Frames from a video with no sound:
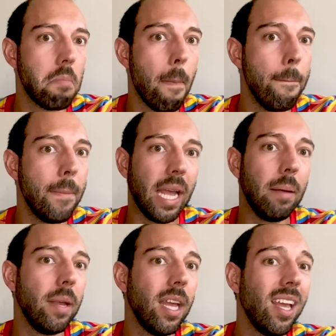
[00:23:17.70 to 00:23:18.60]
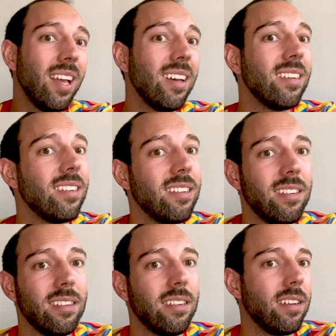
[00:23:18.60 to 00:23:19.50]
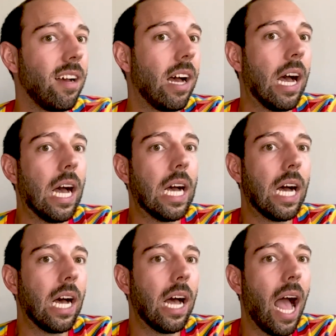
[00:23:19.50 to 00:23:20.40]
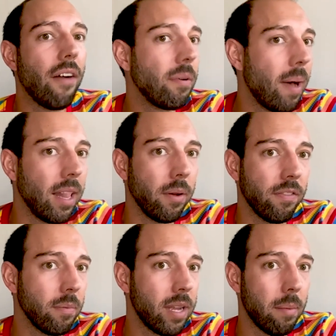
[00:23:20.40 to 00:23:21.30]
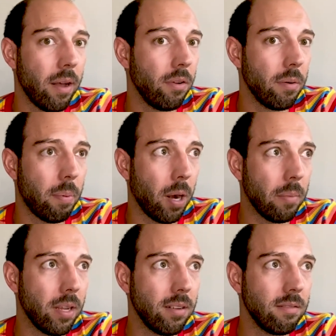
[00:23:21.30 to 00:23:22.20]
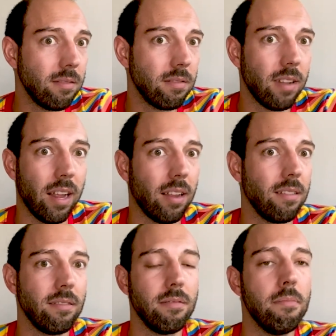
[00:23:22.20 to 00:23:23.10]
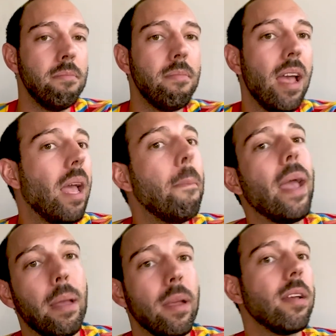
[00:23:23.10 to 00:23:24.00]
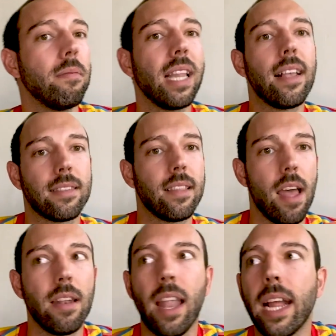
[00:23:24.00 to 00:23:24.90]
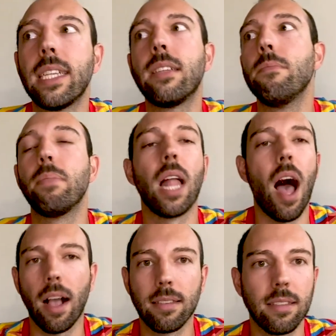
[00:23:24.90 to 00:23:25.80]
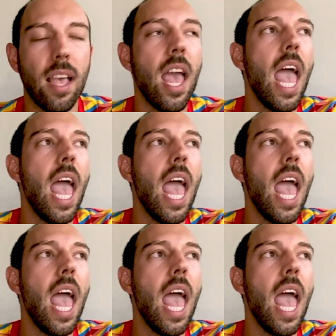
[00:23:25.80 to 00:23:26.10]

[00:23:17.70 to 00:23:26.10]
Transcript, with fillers: maybe half a mile away from me at my old apartment, like may maybe less than, like blocks.